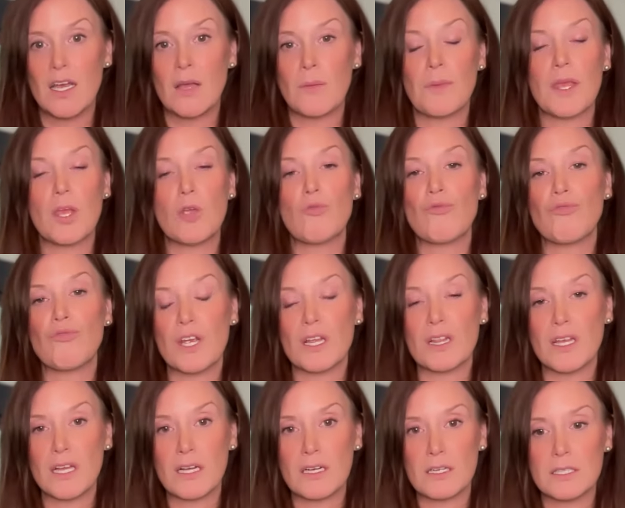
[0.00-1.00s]
being
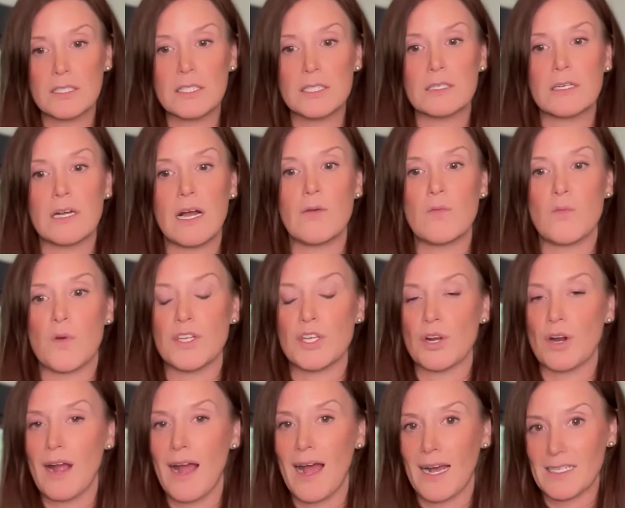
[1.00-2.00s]
really clear on what
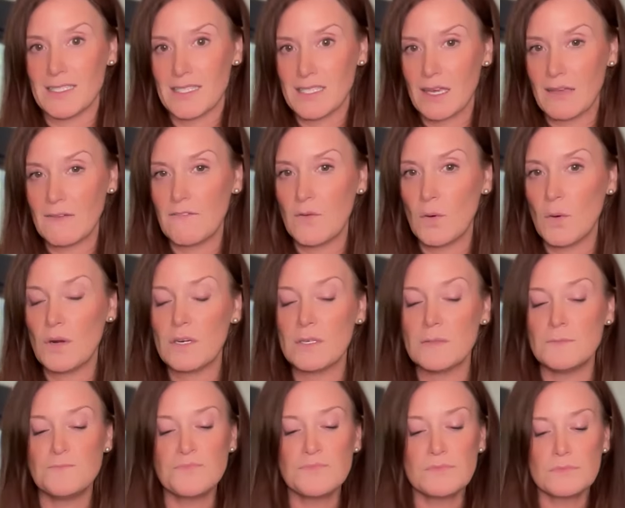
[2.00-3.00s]
you're asking for,
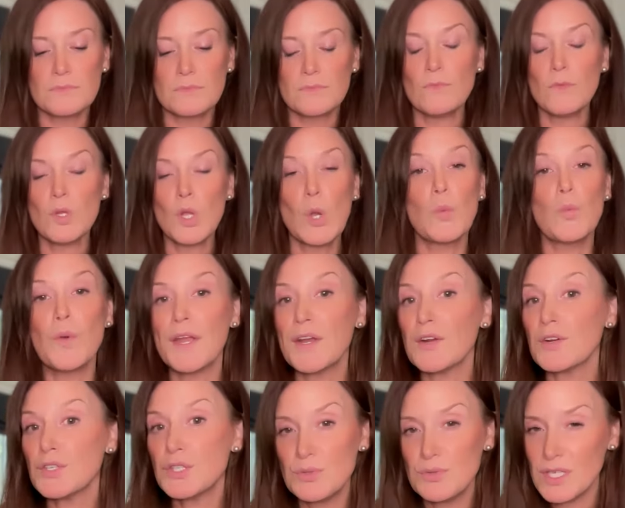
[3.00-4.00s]
where
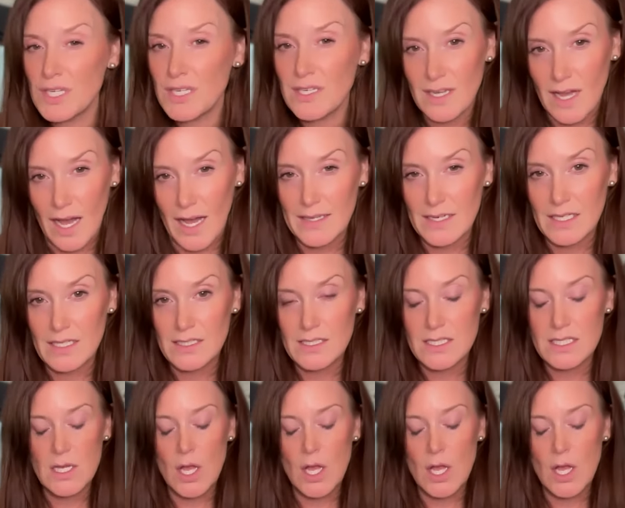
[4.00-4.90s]
you need guidance,